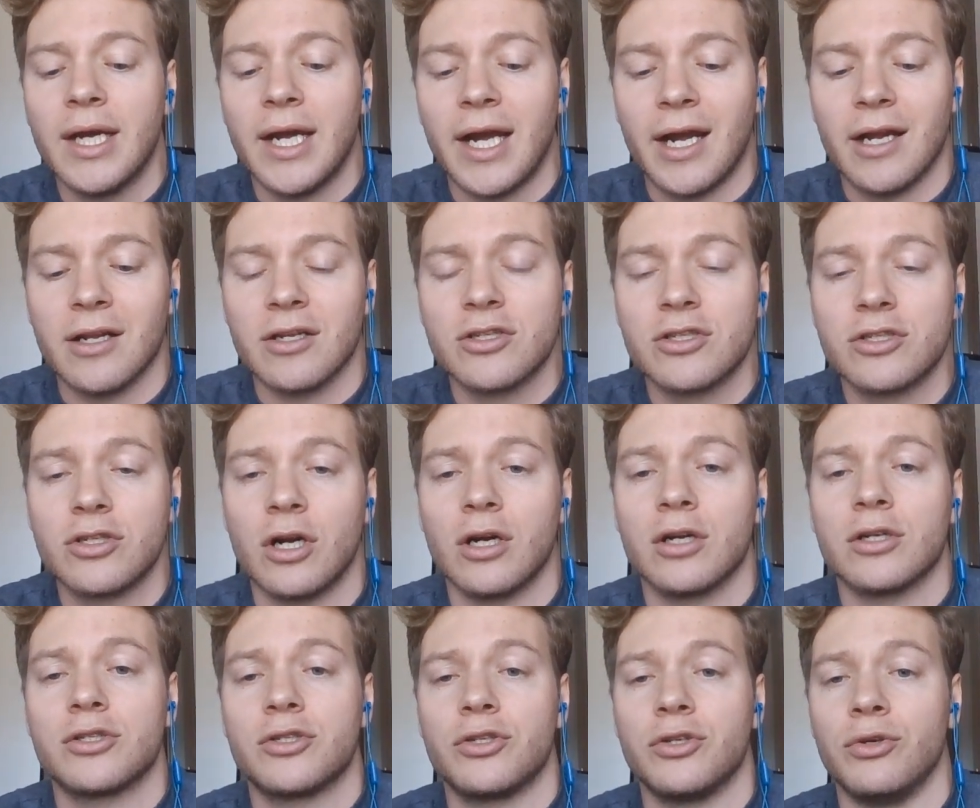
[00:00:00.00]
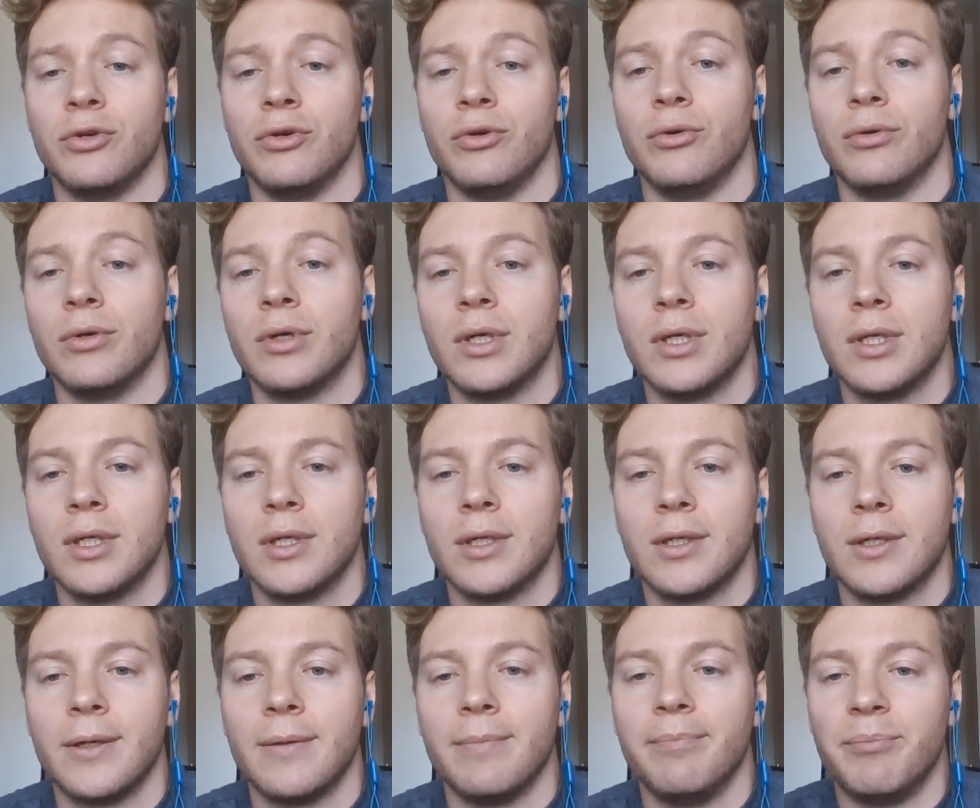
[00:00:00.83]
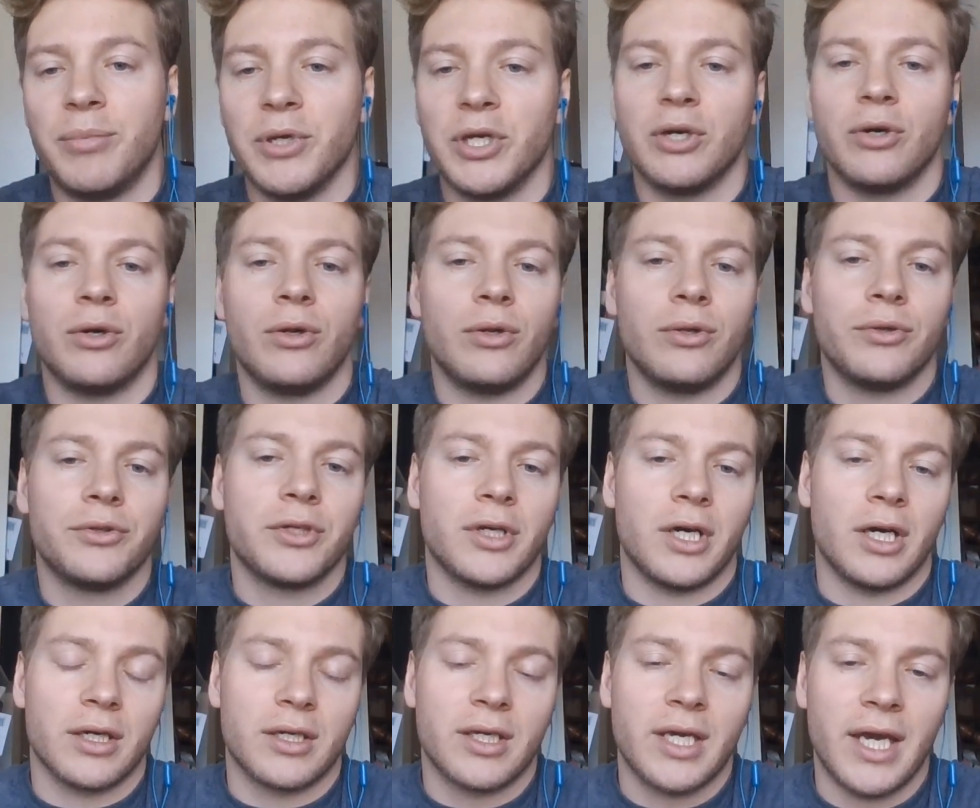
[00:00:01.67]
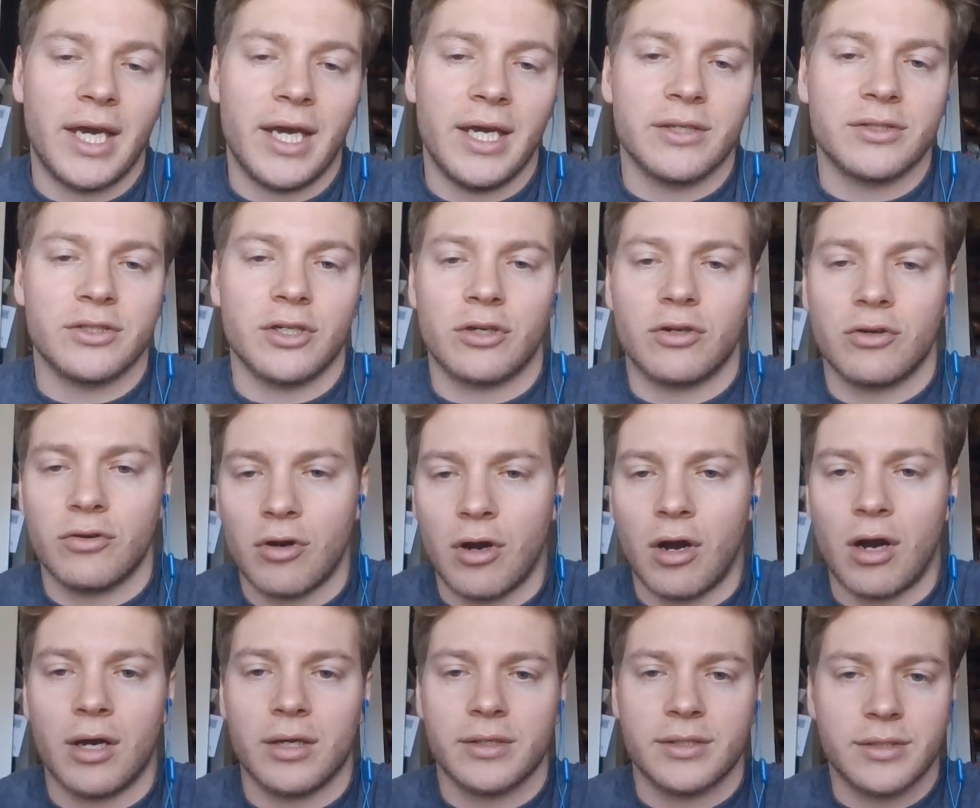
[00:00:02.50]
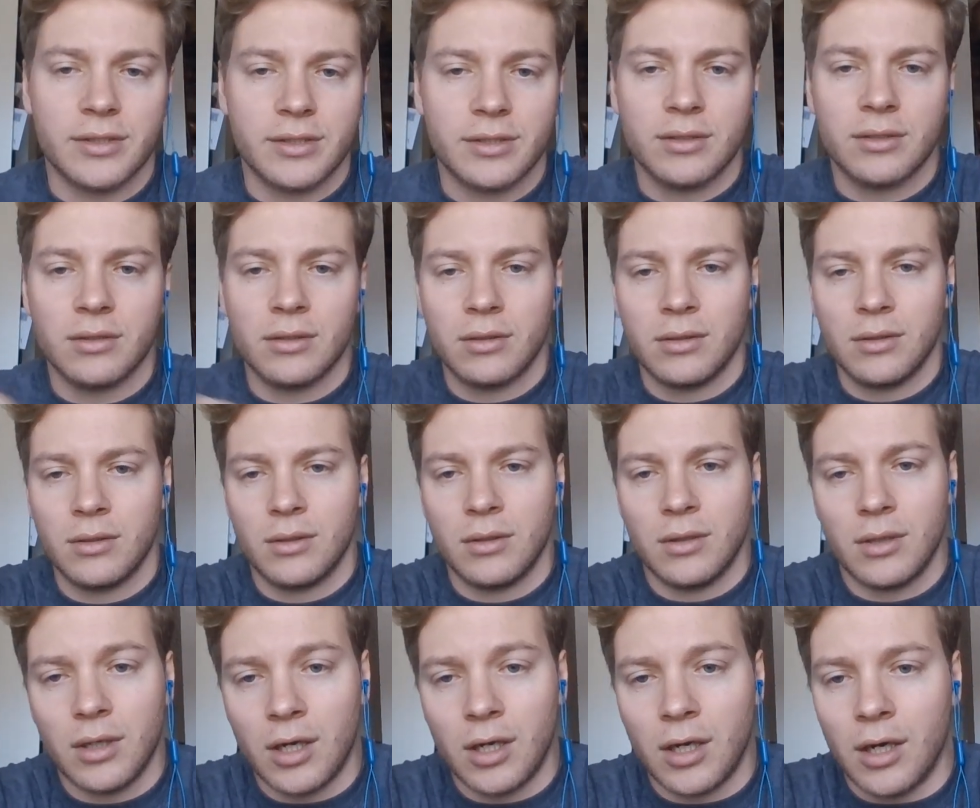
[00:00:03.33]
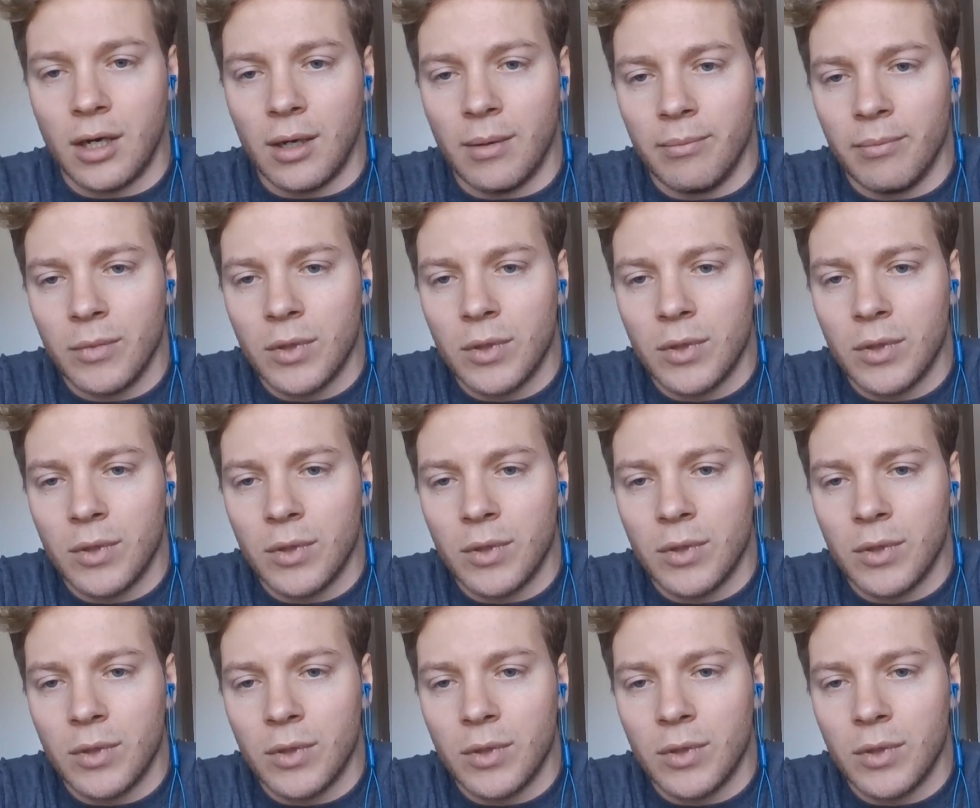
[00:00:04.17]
and start to build a case across a